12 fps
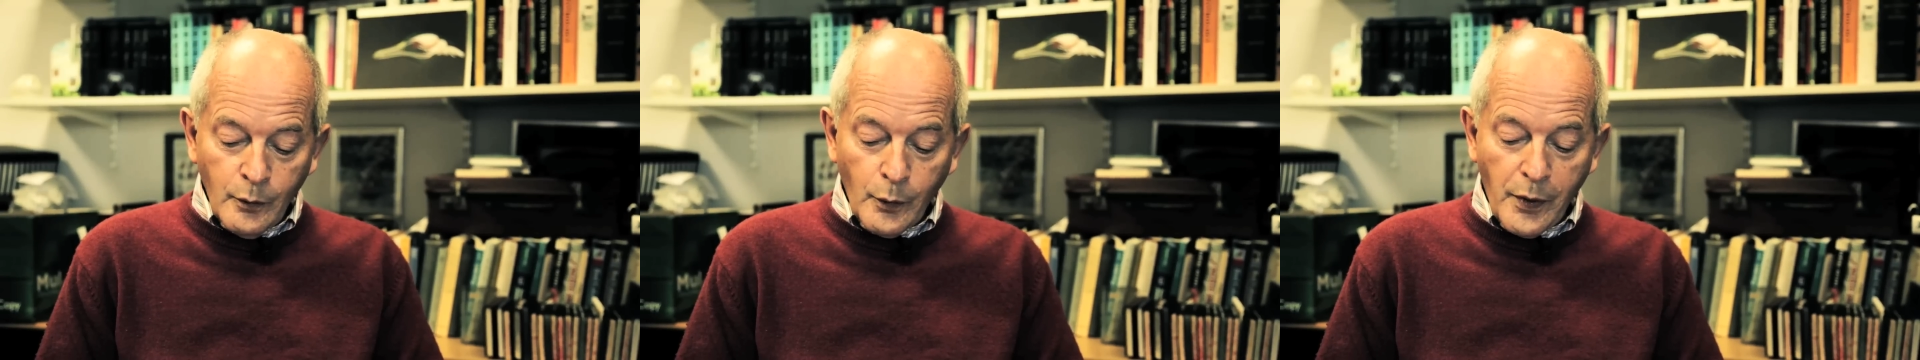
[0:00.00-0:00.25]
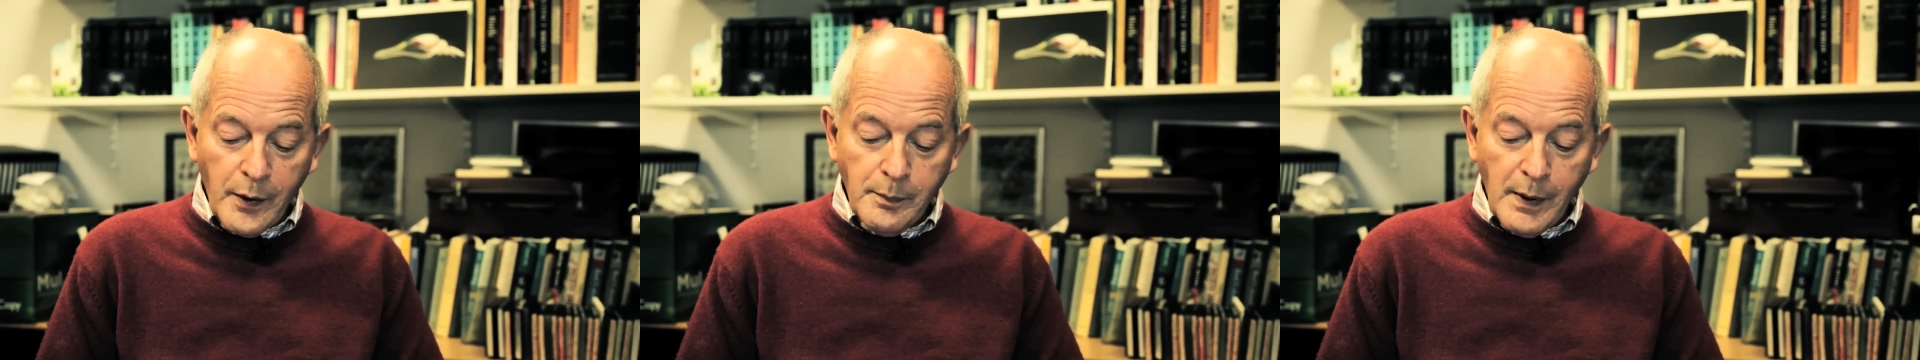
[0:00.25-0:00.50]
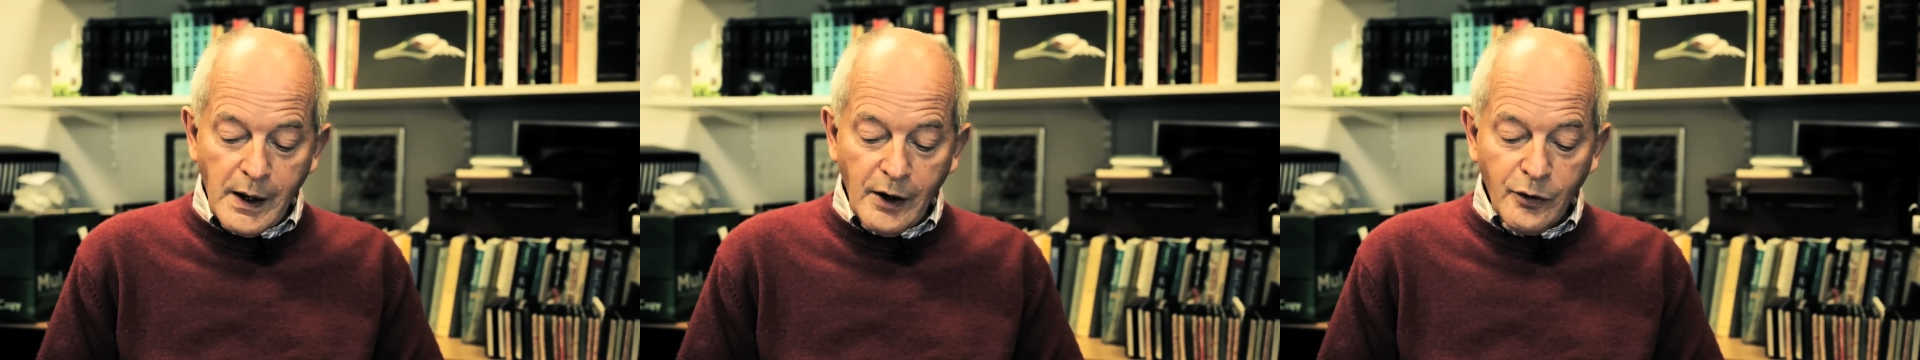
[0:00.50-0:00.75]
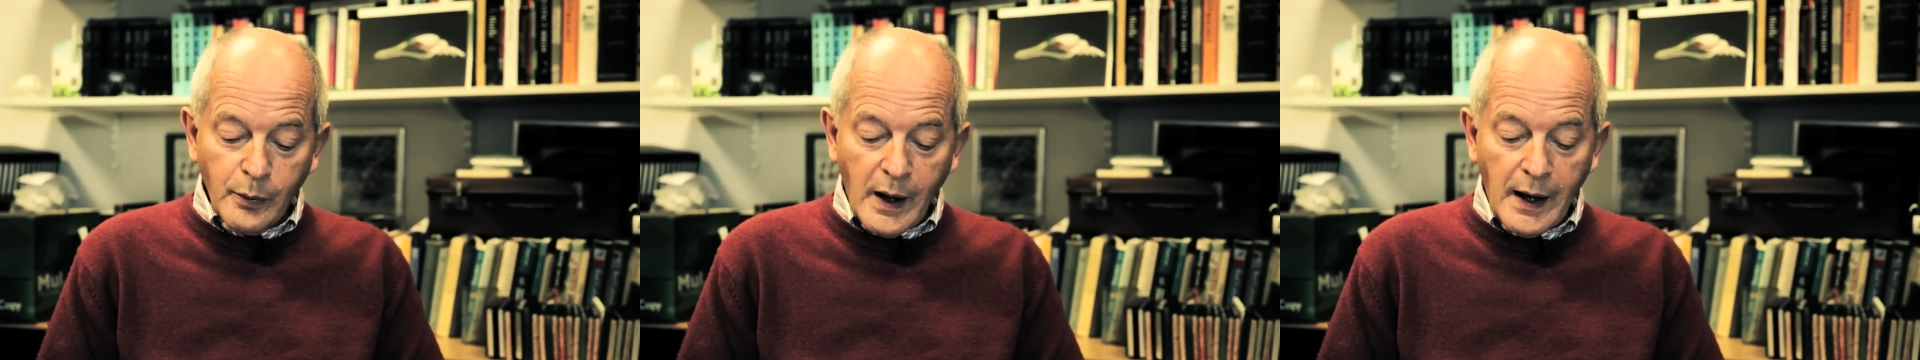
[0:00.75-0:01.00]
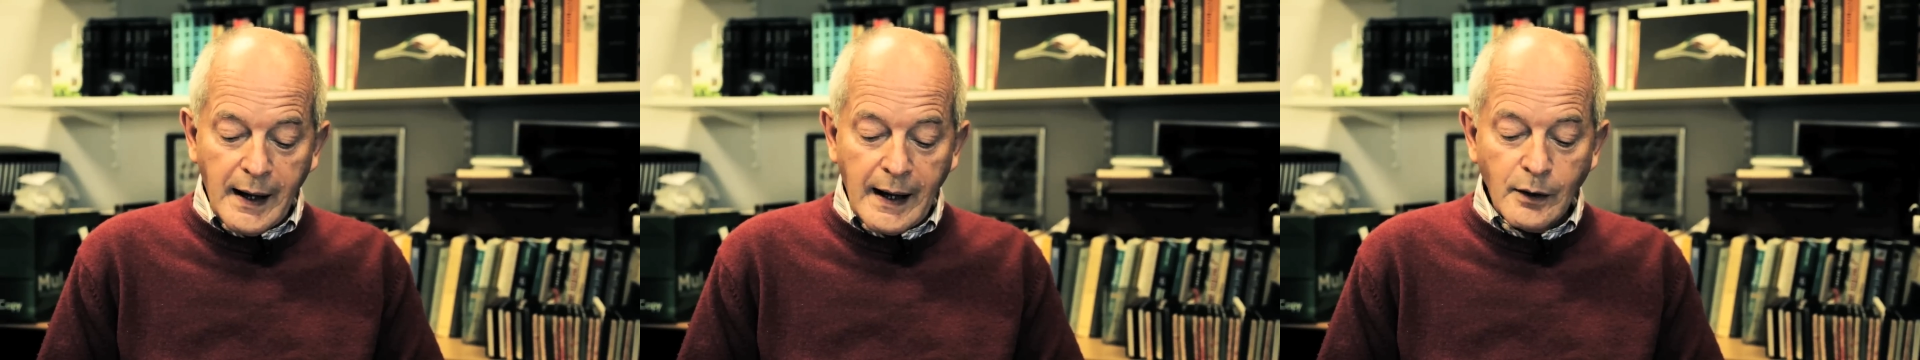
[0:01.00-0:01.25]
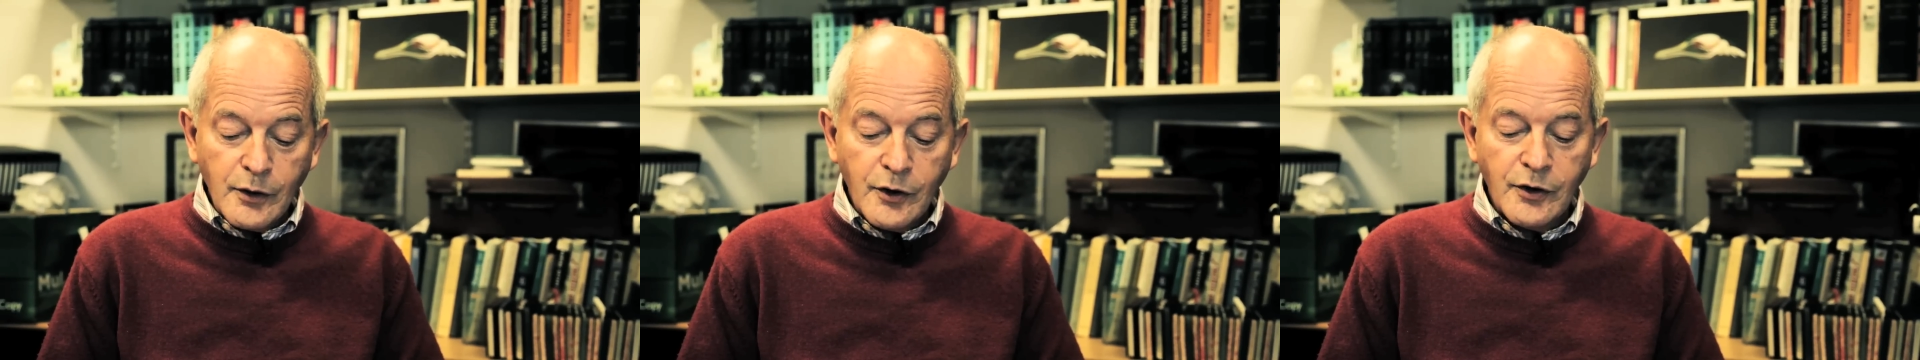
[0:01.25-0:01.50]
Within minutes, we're heading
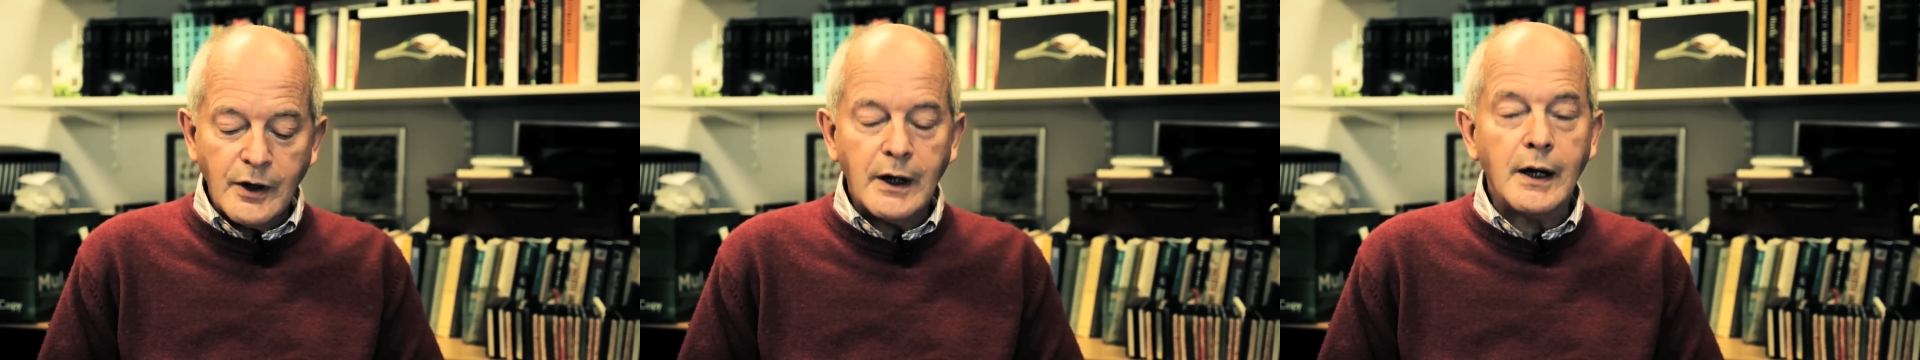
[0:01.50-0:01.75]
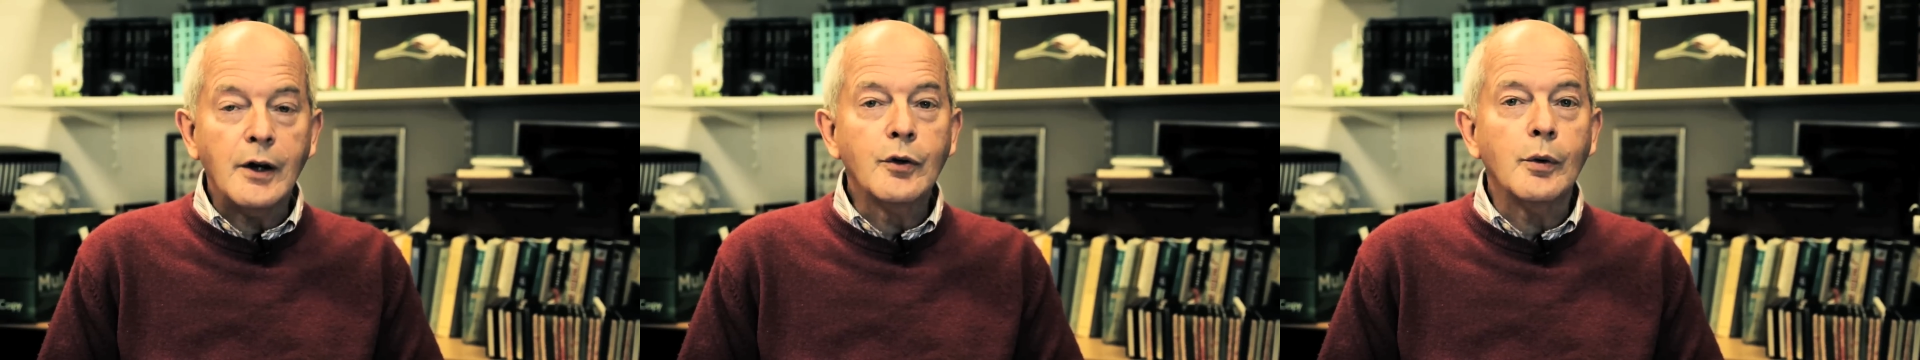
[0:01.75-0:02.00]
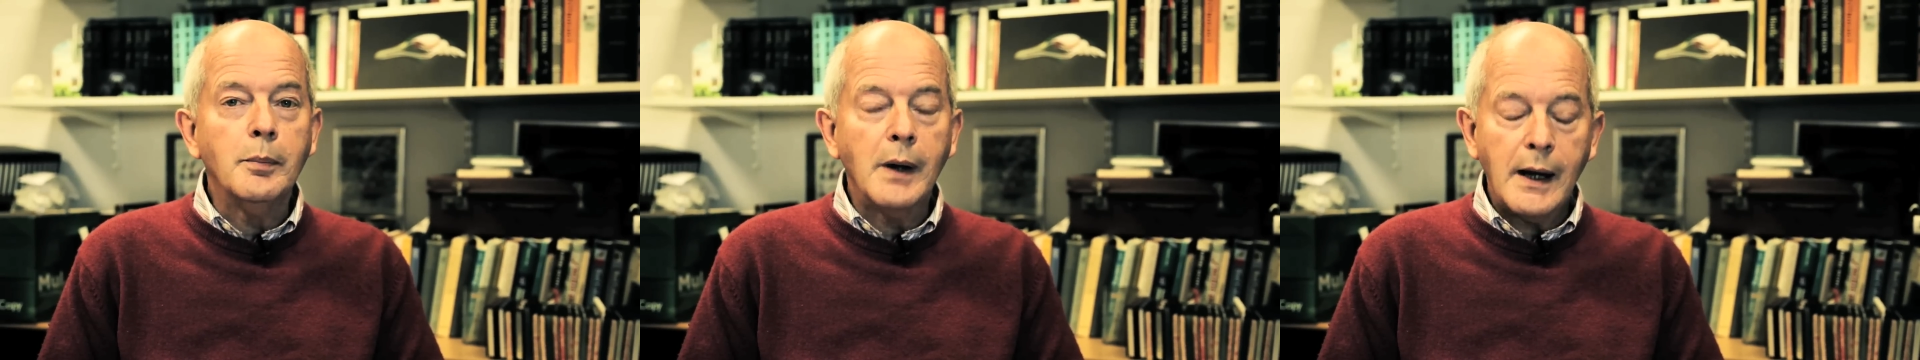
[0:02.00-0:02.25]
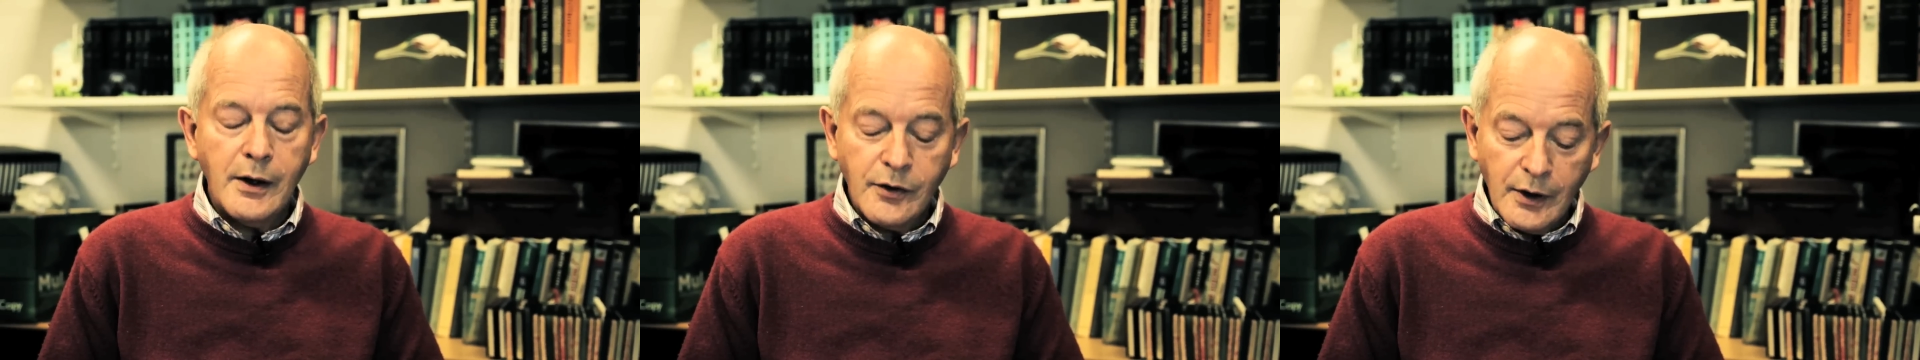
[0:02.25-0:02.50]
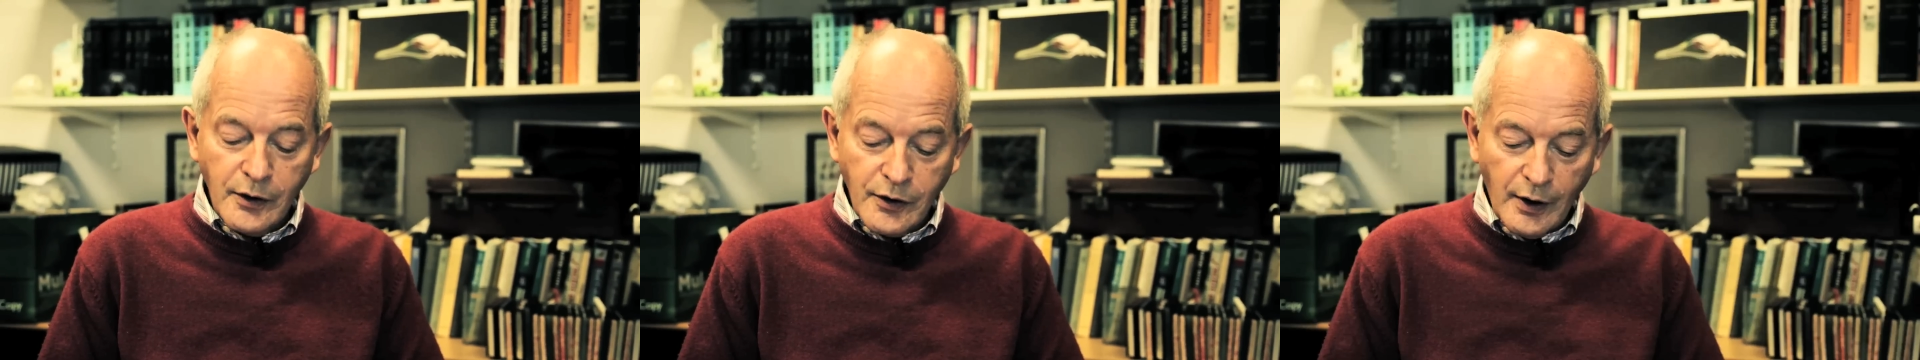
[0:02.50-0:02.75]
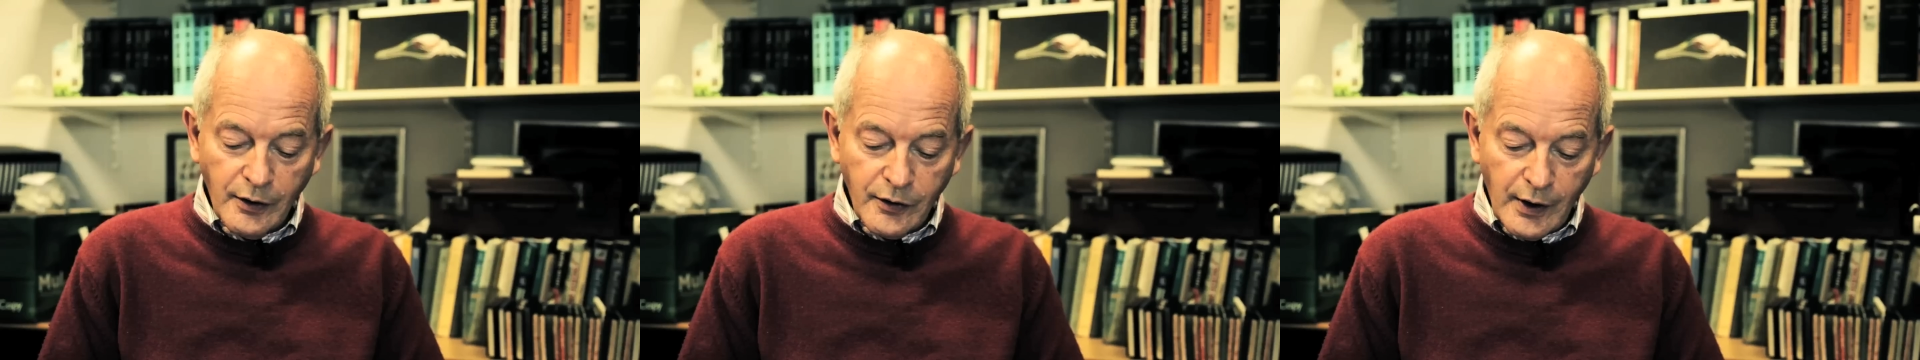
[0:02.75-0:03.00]
out to sea and into a blazing
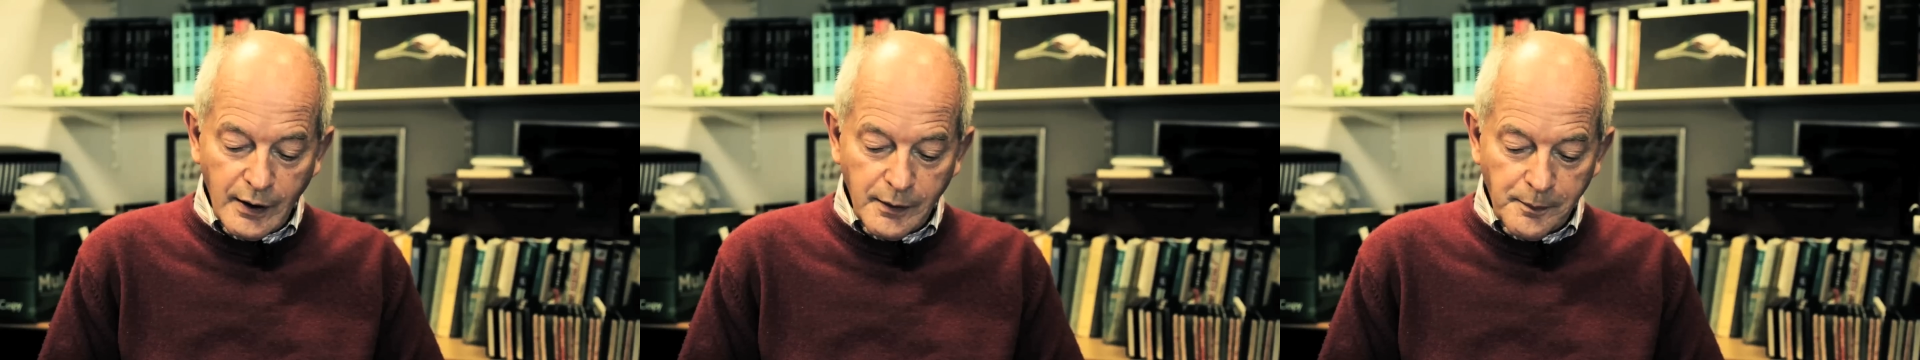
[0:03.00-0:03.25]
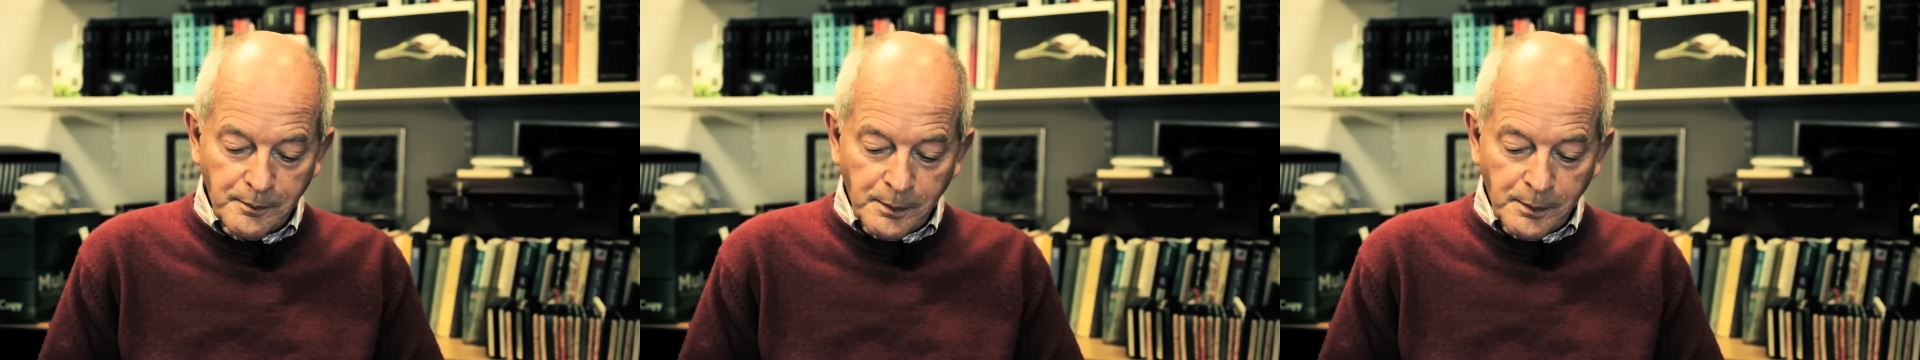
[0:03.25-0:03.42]
sunset.